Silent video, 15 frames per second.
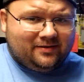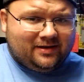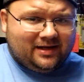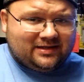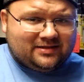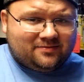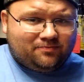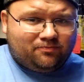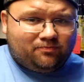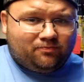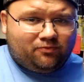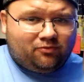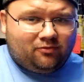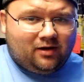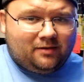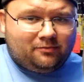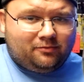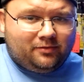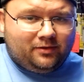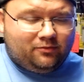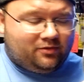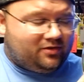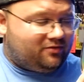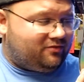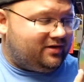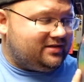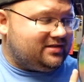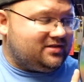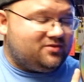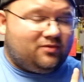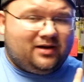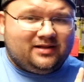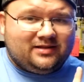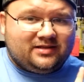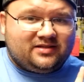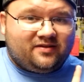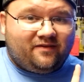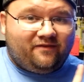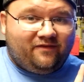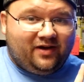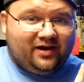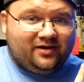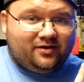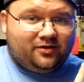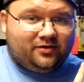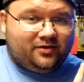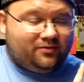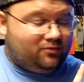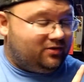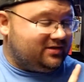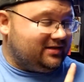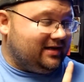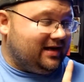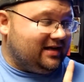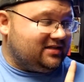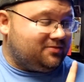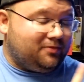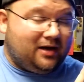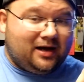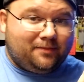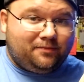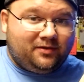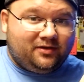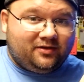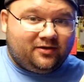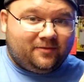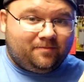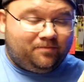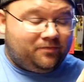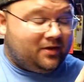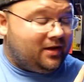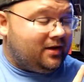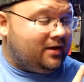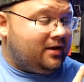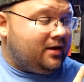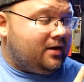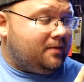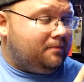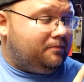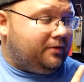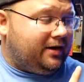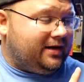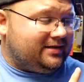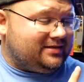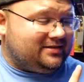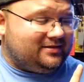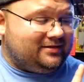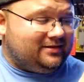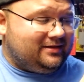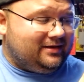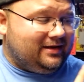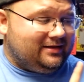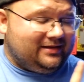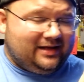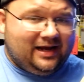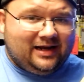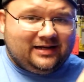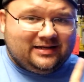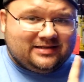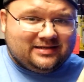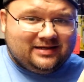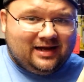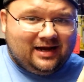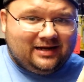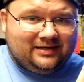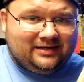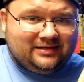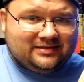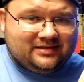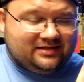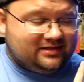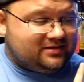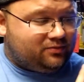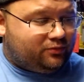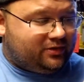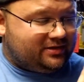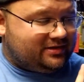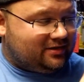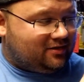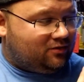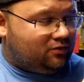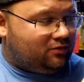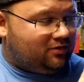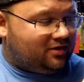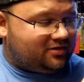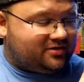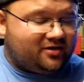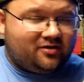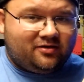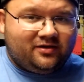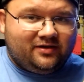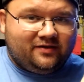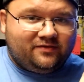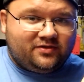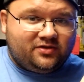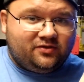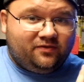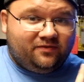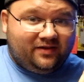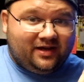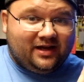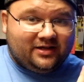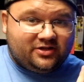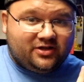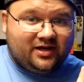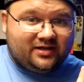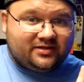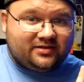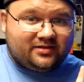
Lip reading: that's probably one of the reasons why this failed. It wasn't as popular. But in the 80s and 90s, this was a cool alternative to VHS.